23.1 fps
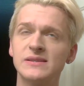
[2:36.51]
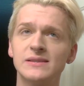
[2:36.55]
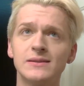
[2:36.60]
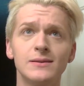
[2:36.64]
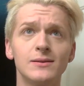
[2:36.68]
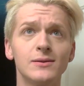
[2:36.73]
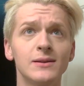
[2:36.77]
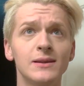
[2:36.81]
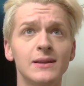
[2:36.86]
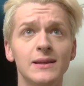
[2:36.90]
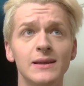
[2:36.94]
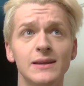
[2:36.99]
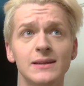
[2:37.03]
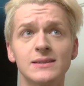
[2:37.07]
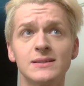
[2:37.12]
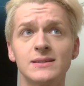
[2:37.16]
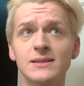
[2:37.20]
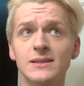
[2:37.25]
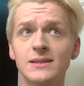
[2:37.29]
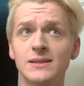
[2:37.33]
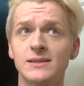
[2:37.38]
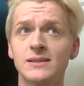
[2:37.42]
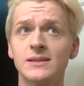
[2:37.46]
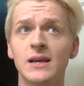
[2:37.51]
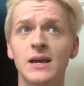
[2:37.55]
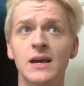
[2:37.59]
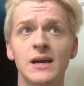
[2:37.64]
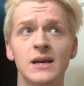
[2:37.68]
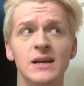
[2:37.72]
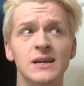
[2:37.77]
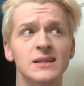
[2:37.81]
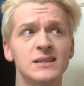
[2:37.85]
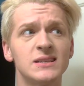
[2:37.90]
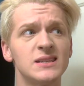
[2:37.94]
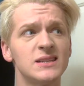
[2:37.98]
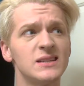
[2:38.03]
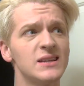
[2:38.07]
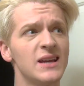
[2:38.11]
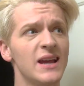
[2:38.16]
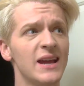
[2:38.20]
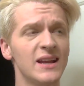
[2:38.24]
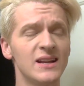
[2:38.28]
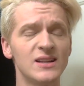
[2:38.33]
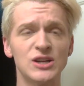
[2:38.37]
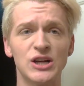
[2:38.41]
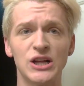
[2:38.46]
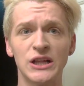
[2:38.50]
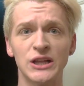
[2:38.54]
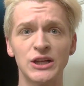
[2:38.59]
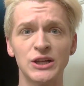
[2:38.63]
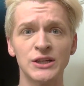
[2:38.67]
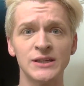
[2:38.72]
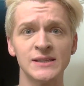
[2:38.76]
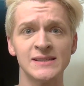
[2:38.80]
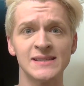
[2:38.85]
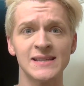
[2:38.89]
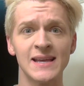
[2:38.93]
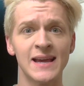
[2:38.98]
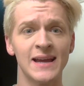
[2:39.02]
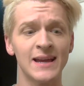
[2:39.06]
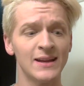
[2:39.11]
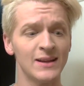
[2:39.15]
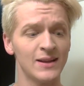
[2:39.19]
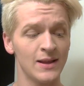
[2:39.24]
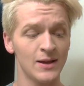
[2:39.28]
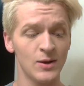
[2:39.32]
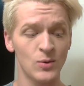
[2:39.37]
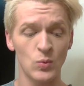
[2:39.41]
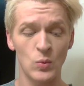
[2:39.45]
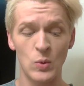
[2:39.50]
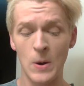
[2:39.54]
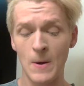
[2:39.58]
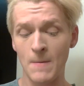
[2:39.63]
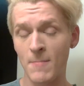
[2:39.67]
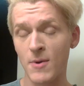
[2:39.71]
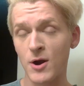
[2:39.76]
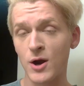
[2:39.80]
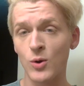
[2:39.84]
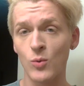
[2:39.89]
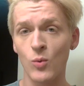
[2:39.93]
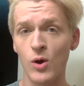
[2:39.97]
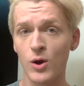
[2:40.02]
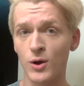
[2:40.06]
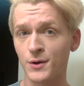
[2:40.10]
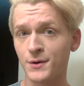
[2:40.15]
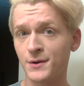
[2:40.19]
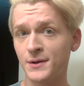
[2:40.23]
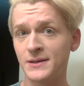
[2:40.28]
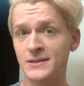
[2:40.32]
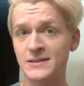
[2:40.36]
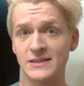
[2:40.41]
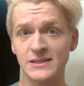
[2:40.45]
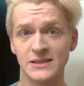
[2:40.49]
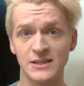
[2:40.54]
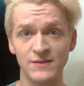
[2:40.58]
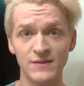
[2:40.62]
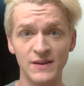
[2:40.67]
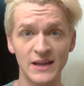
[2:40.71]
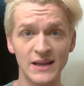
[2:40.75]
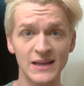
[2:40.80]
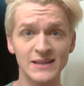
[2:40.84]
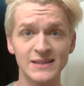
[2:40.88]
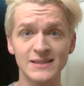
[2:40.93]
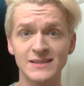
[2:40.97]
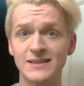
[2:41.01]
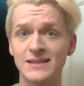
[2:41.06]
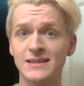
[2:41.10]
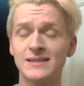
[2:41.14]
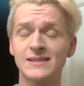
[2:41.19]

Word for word: It's literally like six to eight dollars at like Walmart, Walgreens, C V S.